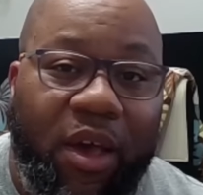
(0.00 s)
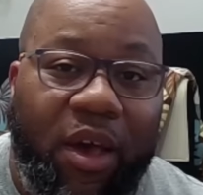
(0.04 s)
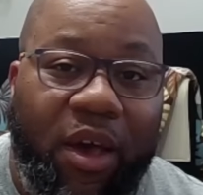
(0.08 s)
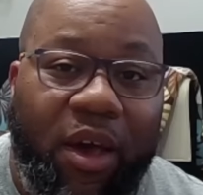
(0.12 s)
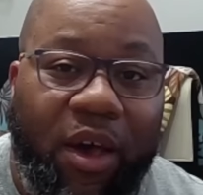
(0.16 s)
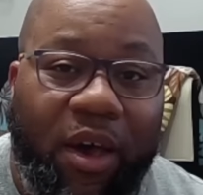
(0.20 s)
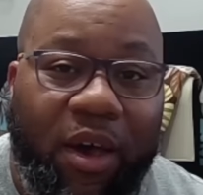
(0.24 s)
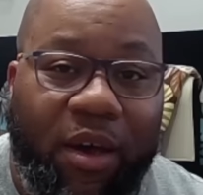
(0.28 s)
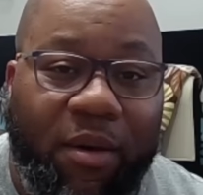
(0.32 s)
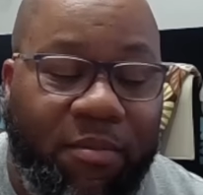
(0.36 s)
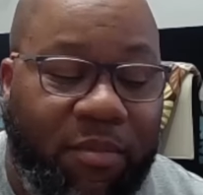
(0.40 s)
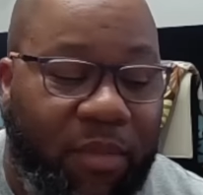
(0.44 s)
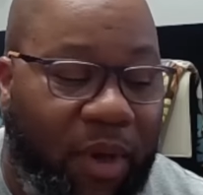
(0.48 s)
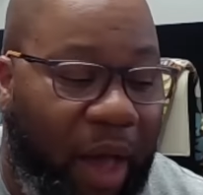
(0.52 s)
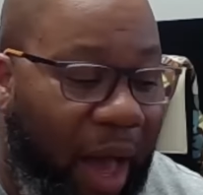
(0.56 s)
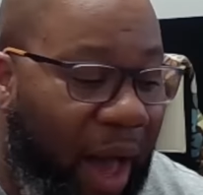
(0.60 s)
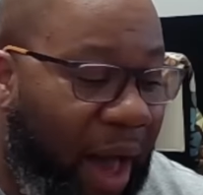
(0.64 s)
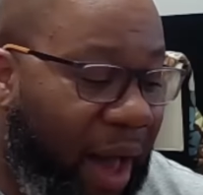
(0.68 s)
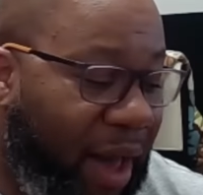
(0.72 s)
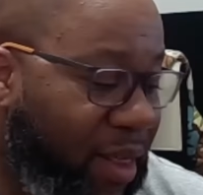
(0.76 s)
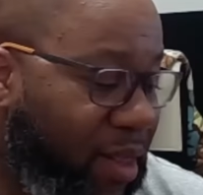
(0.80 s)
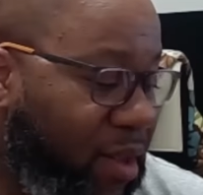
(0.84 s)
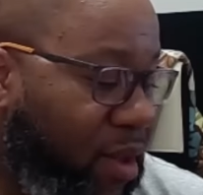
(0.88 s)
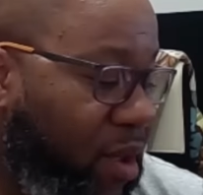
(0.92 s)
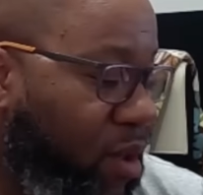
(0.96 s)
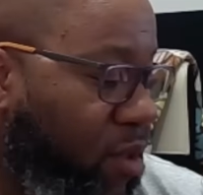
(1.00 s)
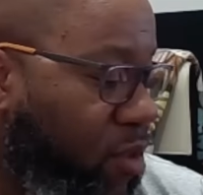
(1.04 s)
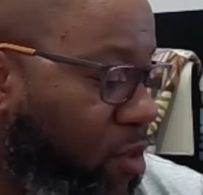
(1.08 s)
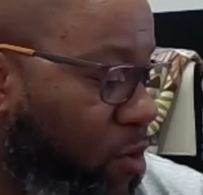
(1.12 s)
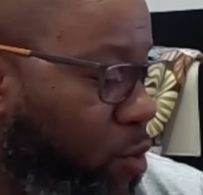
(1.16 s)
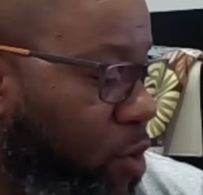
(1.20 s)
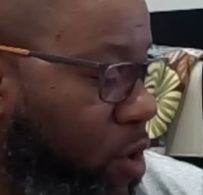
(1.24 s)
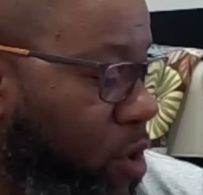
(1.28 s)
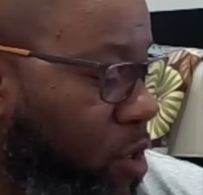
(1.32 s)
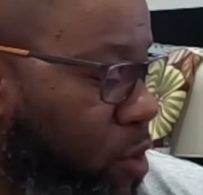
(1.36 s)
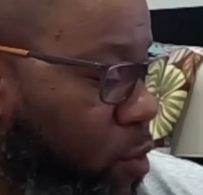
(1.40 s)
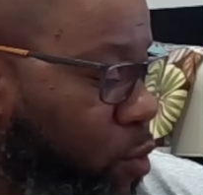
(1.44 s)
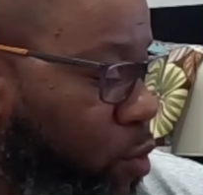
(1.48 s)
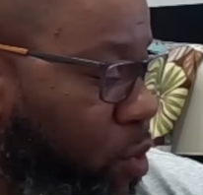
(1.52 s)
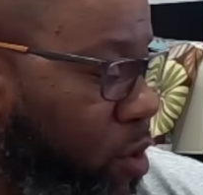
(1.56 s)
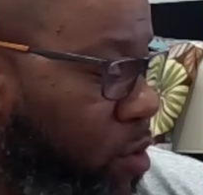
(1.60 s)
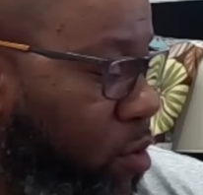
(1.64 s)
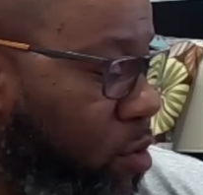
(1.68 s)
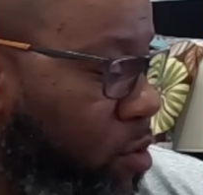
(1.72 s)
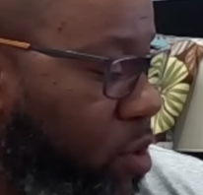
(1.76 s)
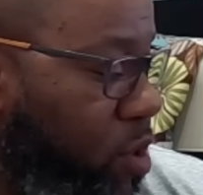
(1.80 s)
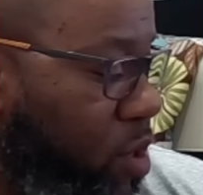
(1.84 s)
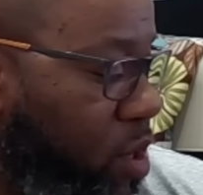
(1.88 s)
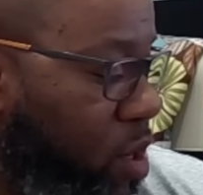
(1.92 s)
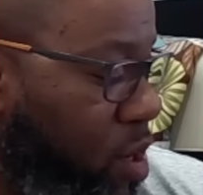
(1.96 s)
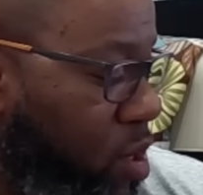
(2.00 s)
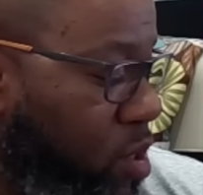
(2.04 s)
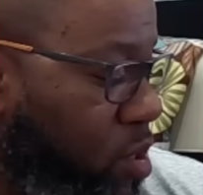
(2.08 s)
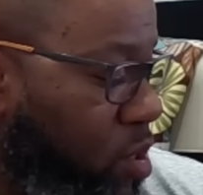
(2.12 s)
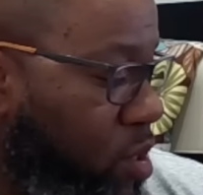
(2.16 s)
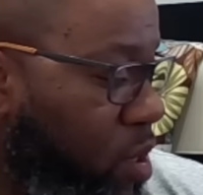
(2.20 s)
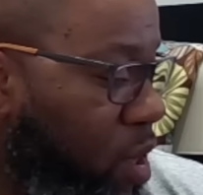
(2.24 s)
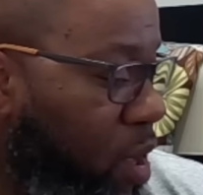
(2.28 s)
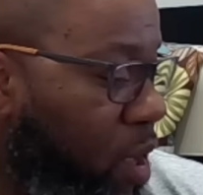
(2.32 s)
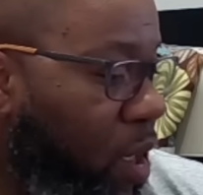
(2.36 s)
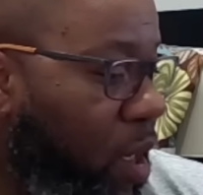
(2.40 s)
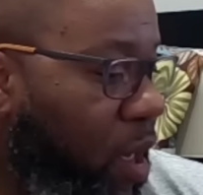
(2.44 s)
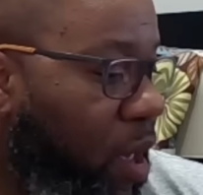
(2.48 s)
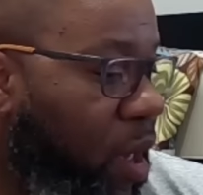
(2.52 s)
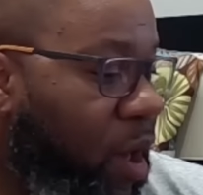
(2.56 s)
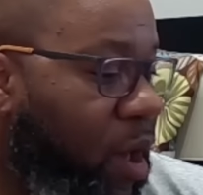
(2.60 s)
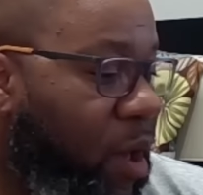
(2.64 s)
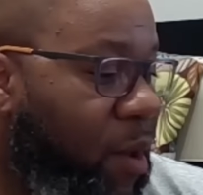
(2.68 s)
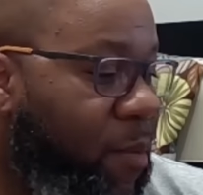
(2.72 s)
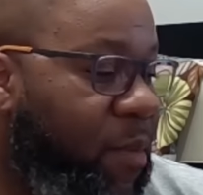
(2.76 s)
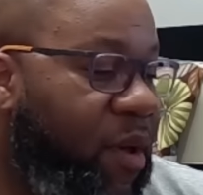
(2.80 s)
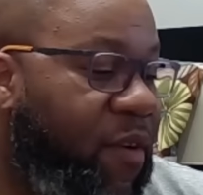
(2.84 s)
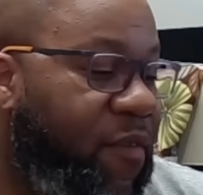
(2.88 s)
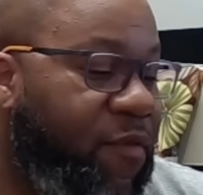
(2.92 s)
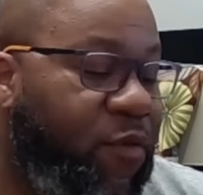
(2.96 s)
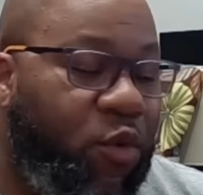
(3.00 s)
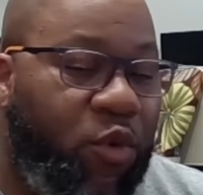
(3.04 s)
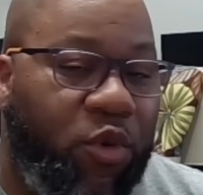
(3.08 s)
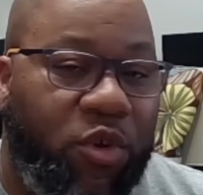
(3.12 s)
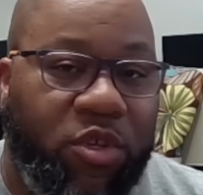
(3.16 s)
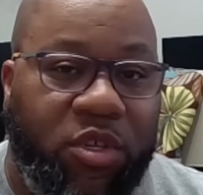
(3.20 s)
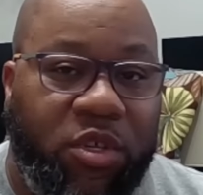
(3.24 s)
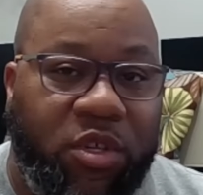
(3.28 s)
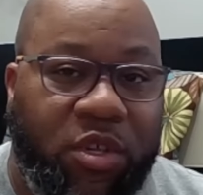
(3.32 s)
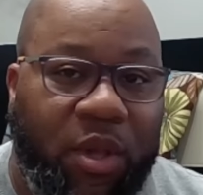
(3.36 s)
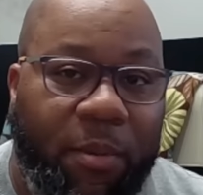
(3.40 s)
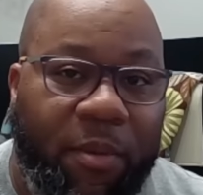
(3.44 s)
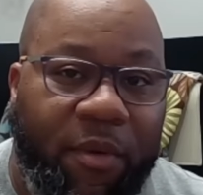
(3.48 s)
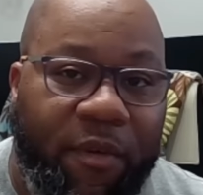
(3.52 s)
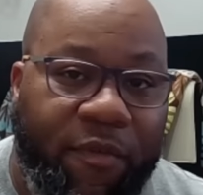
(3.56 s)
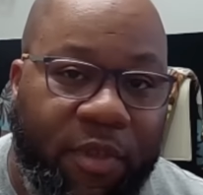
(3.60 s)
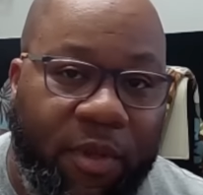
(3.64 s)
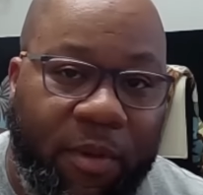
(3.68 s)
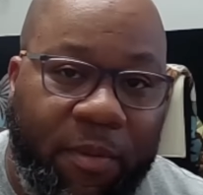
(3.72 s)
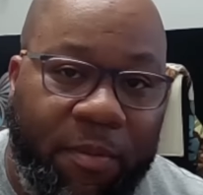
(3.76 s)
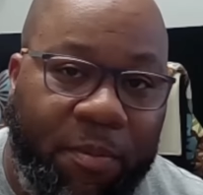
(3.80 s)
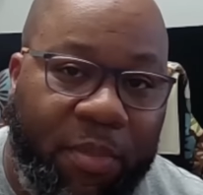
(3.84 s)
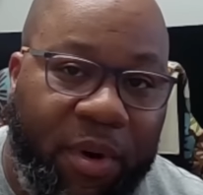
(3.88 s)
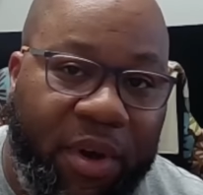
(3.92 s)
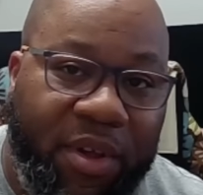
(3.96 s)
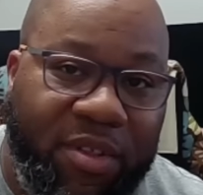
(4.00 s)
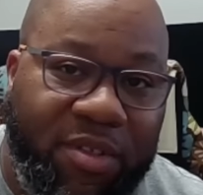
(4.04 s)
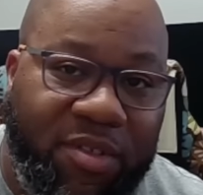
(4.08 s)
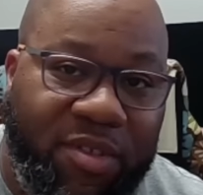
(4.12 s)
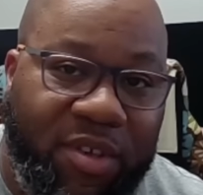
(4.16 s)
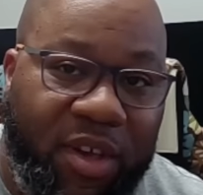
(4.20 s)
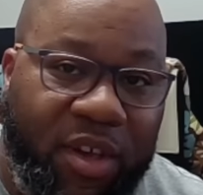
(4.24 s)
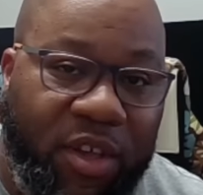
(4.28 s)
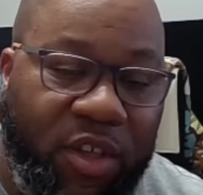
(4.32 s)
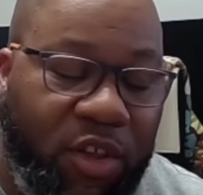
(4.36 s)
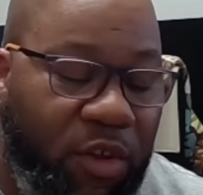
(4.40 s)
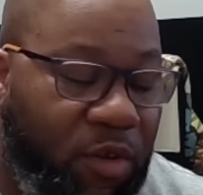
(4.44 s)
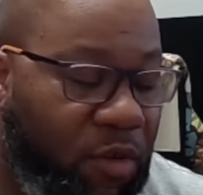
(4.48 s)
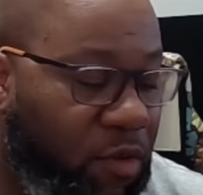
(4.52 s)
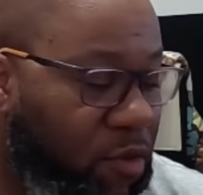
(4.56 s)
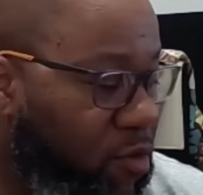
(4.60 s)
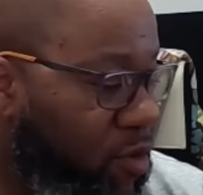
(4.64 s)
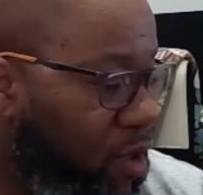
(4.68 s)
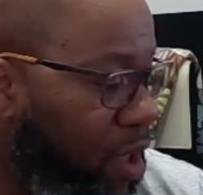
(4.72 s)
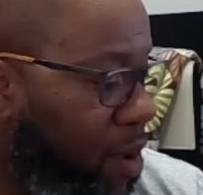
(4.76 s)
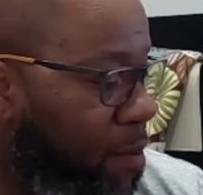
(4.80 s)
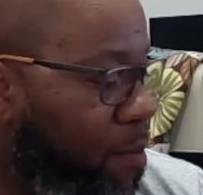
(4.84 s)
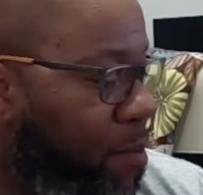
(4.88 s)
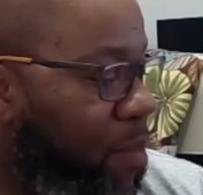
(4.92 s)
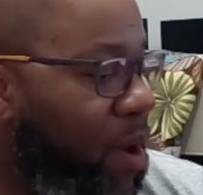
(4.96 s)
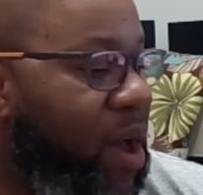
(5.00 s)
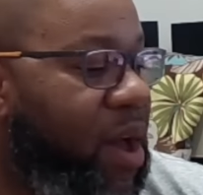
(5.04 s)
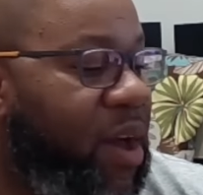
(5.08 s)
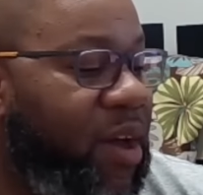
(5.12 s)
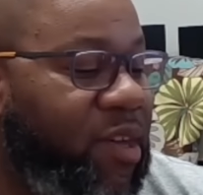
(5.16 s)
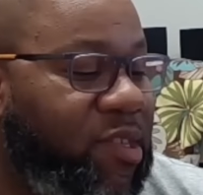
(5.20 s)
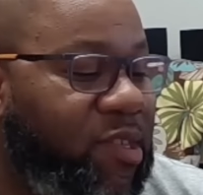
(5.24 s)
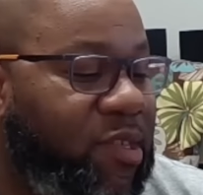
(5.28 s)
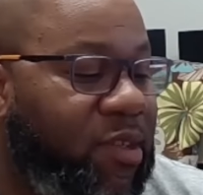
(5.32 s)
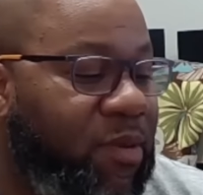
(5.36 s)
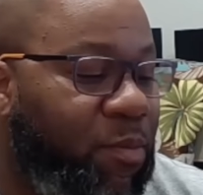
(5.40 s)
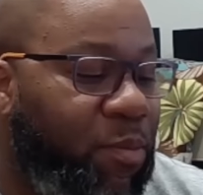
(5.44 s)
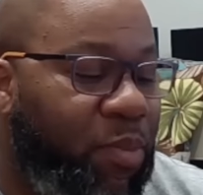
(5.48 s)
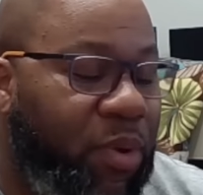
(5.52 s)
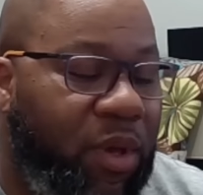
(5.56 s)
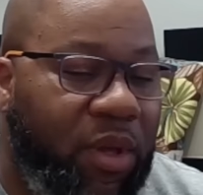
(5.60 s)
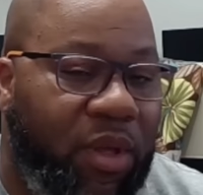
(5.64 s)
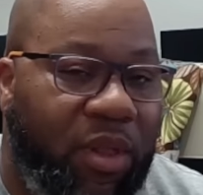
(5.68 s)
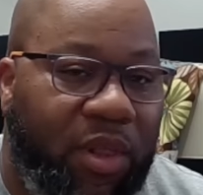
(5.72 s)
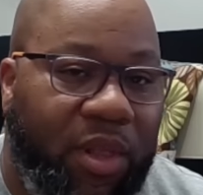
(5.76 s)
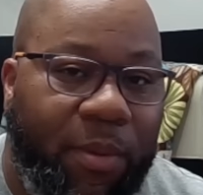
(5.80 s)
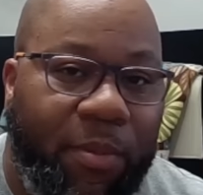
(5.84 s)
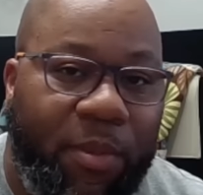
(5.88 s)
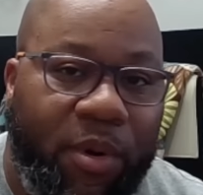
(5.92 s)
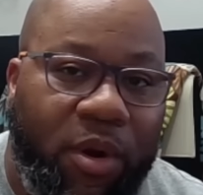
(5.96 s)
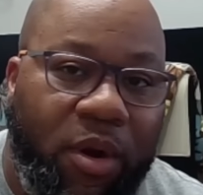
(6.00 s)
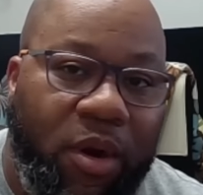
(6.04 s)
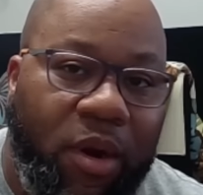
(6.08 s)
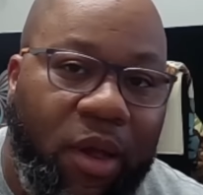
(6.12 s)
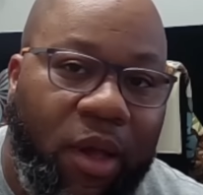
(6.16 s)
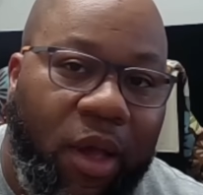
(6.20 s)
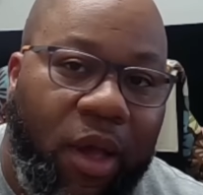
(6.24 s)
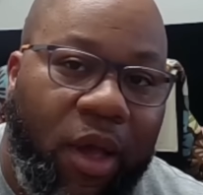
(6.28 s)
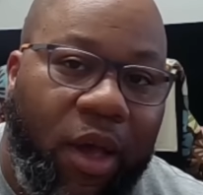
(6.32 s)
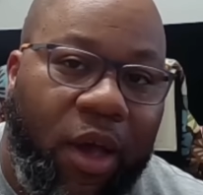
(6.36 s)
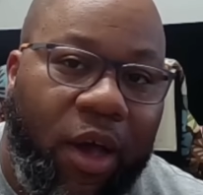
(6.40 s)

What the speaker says: I like the way the wheel looks. Of course, some of the buttons I use, like box and pit limiter,